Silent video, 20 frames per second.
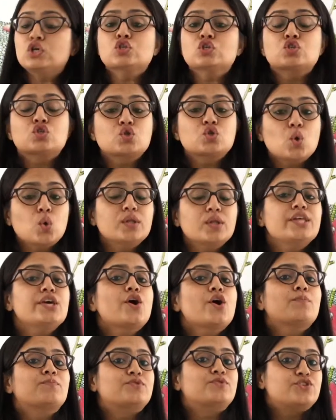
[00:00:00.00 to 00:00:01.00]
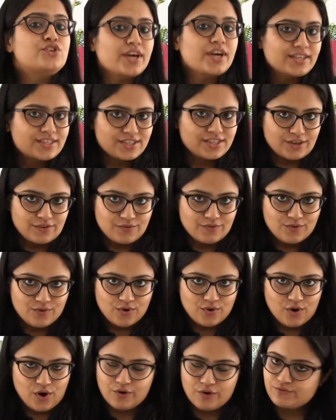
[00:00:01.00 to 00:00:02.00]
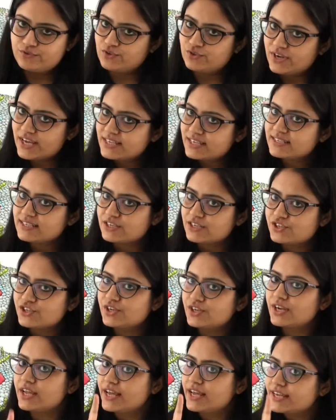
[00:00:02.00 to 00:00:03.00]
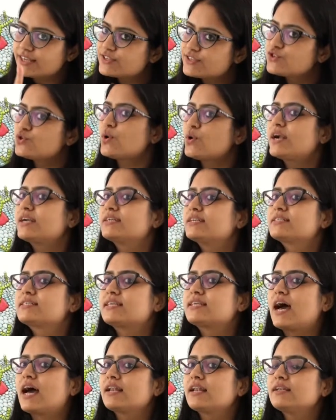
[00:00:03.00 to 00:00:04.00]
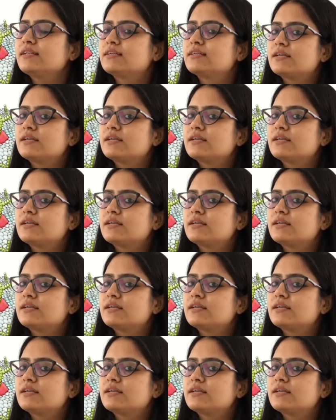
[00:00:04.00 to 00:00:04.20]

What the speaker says: So, the objective of today's session is to understand